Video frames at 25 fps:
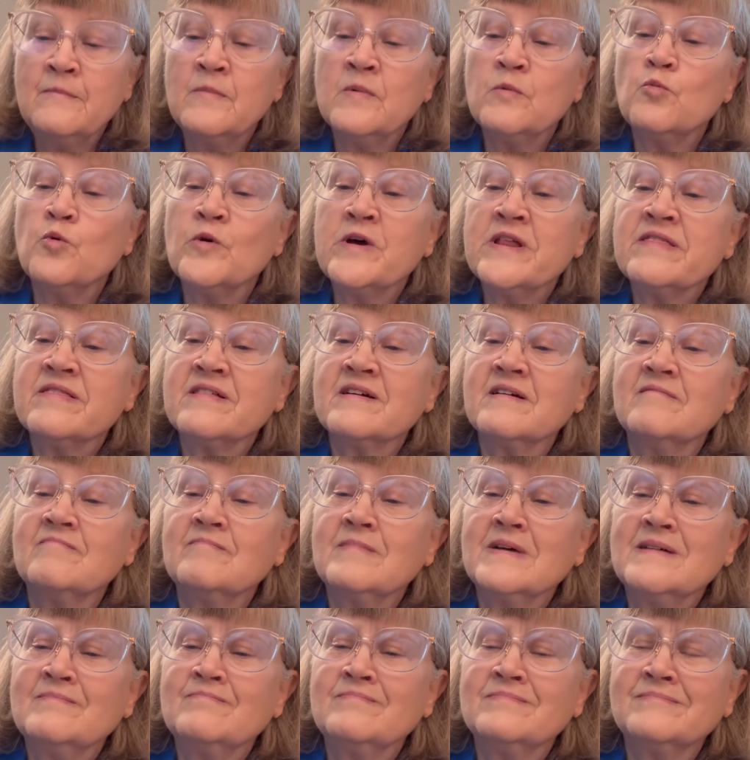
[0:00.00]
with
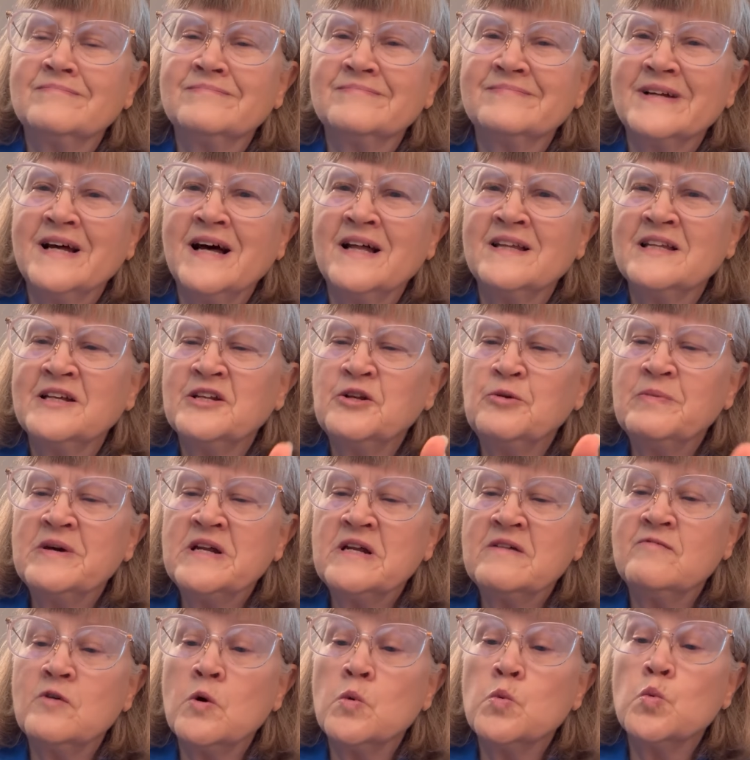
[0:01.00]
a little bit
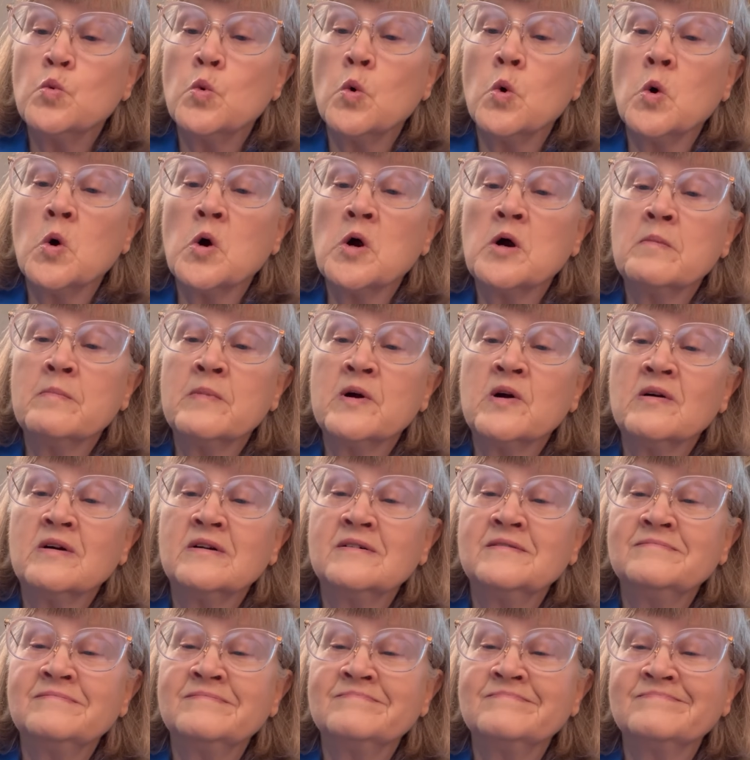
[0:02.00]
of a
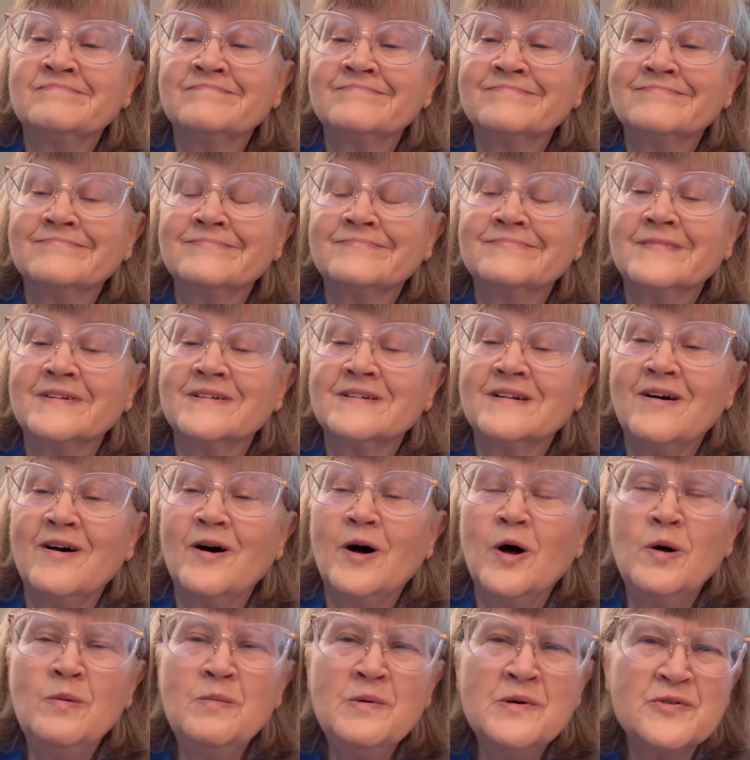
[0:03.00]
warmer,
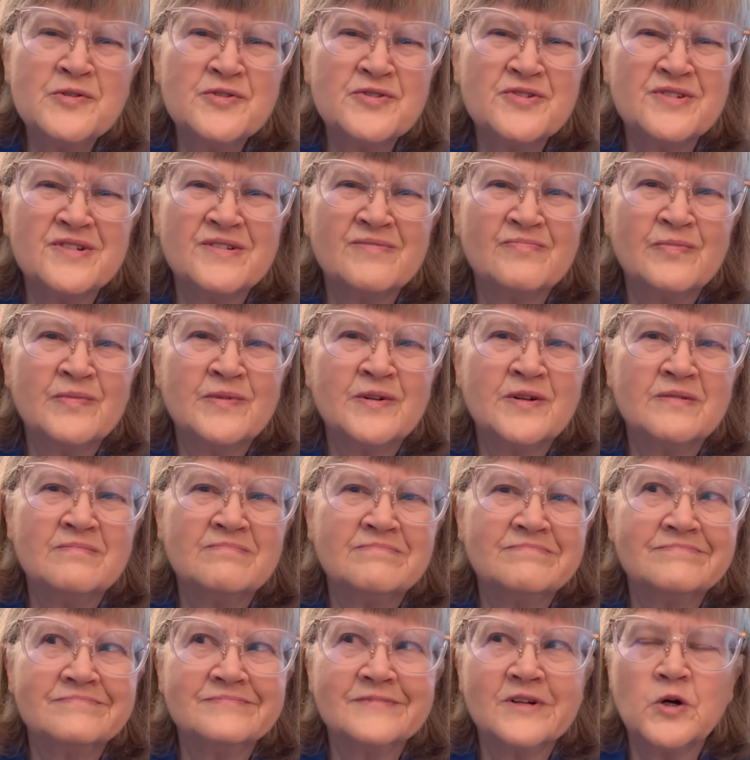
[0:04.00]
almost
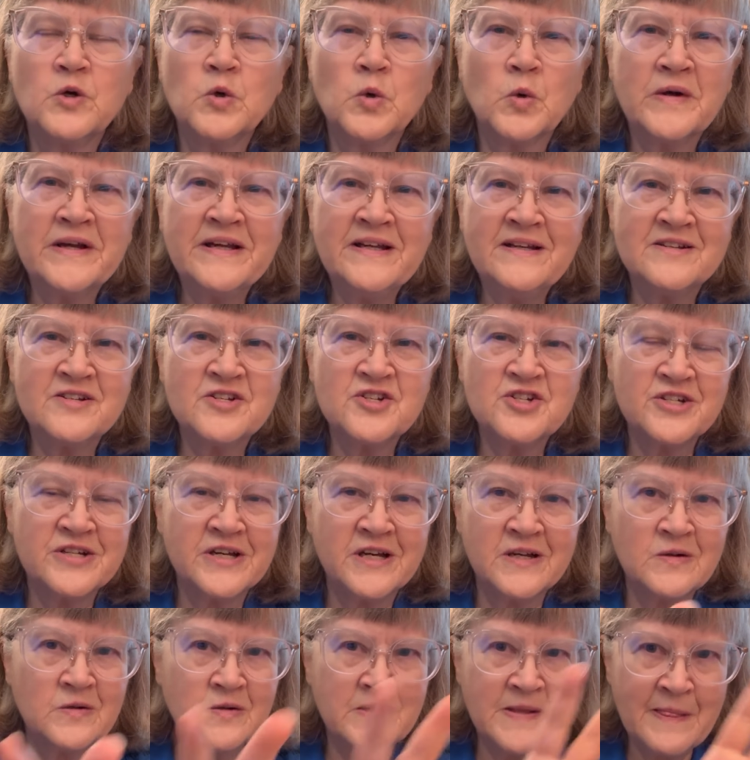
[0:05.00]
greenish
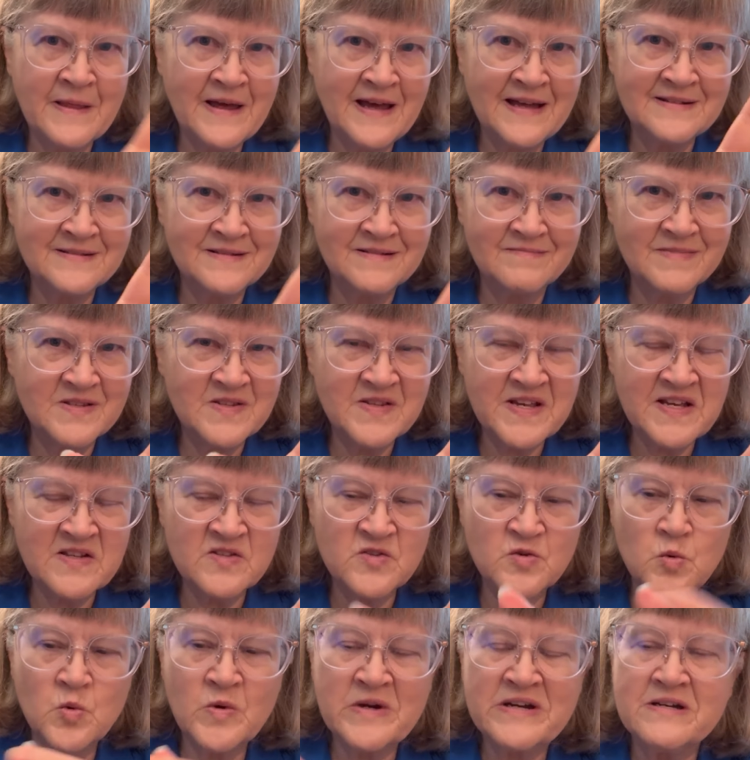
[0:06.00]
tone. And that
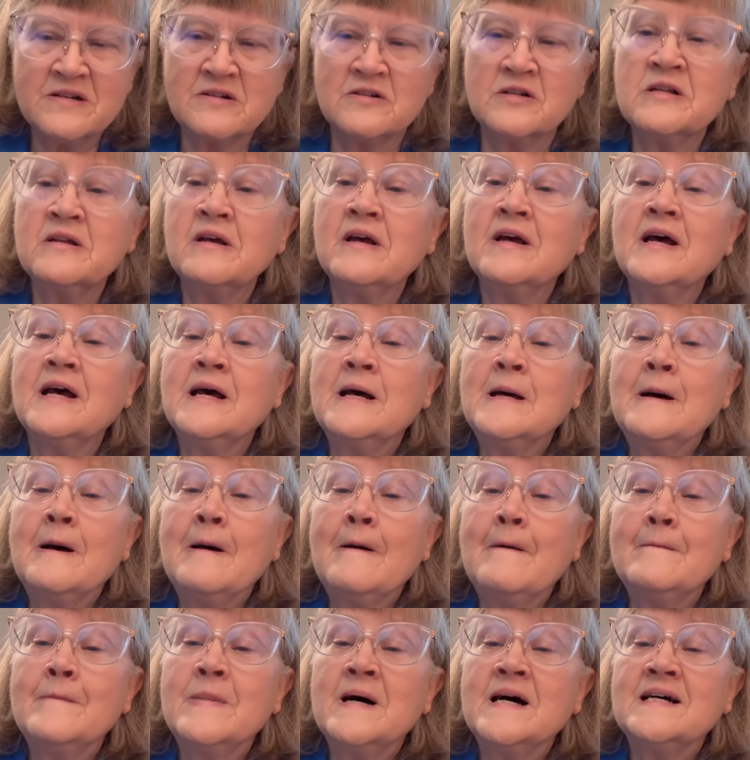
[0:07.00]
sounds weird,
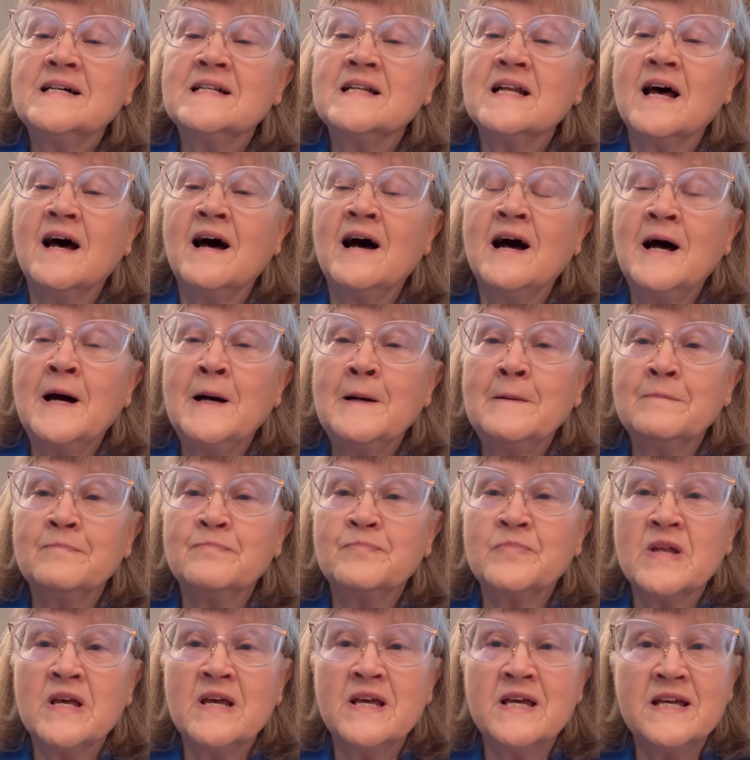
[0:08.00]
but
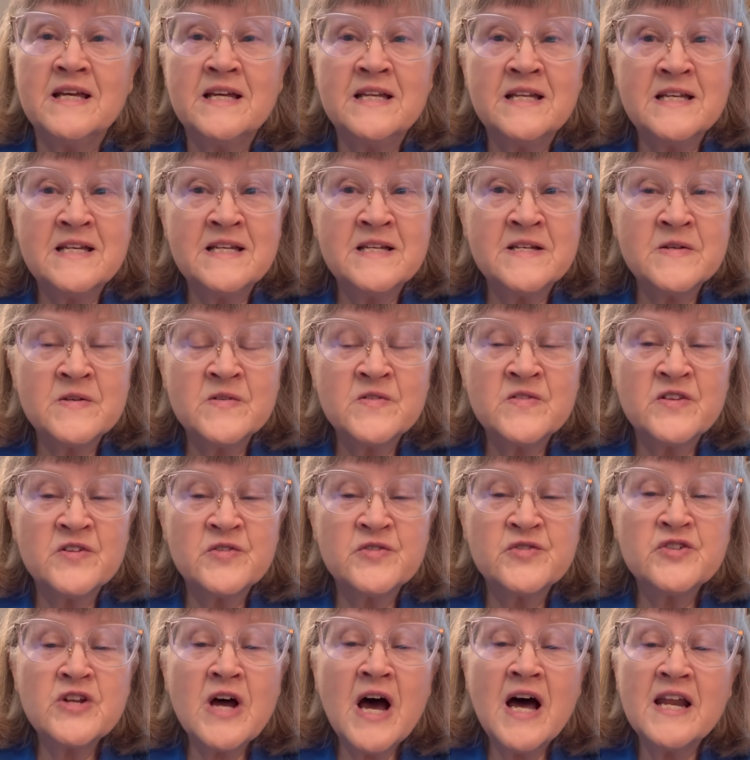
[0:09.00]

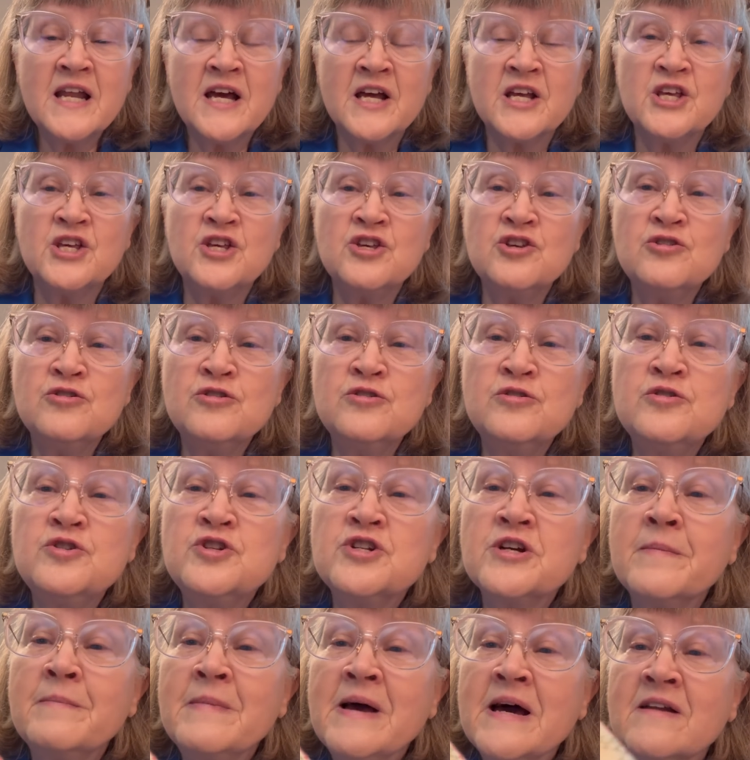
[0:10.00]
there's not a huge
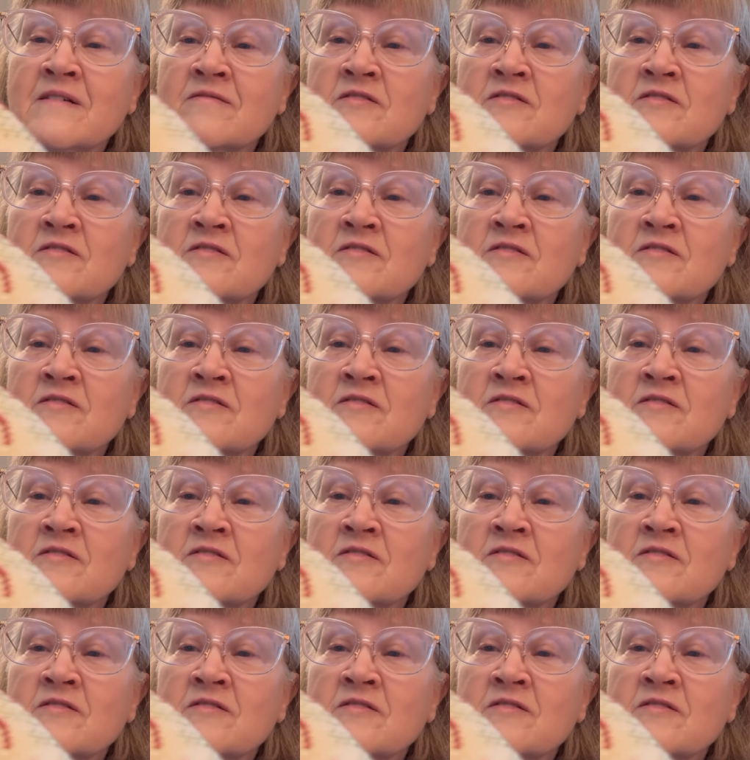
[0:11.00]
amount